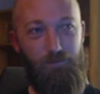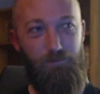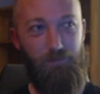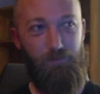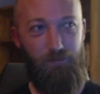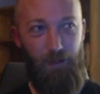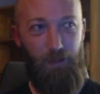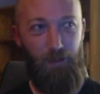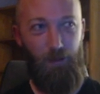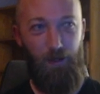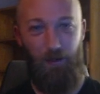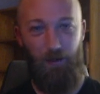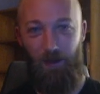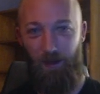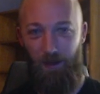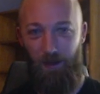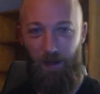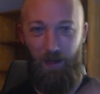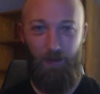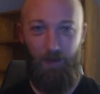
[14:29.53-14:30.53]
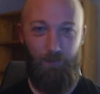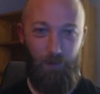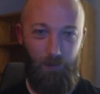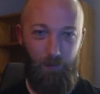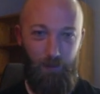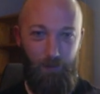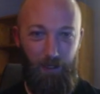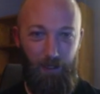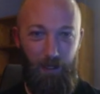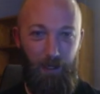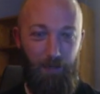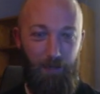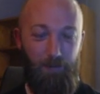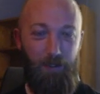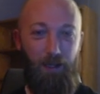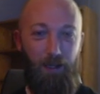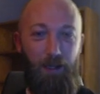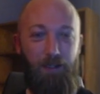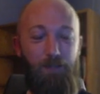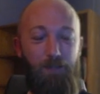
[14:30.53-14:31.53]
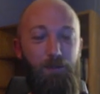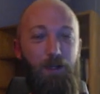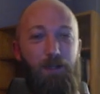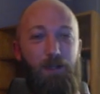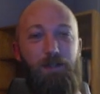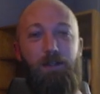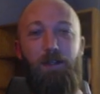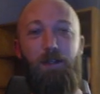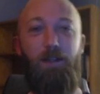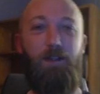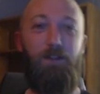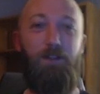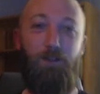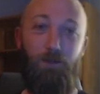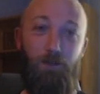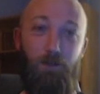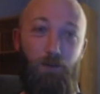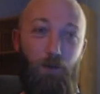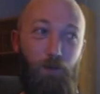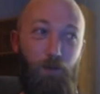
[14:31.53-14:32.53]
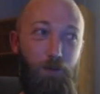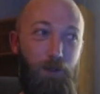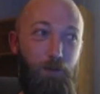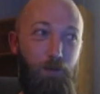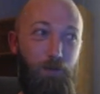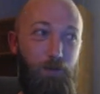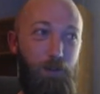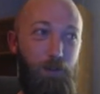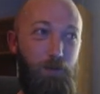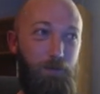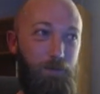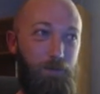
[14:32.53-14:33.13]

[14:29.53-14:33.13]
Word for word: anyway, uh, I am your DBI admin Ikenbon, and this was Roleplay Review.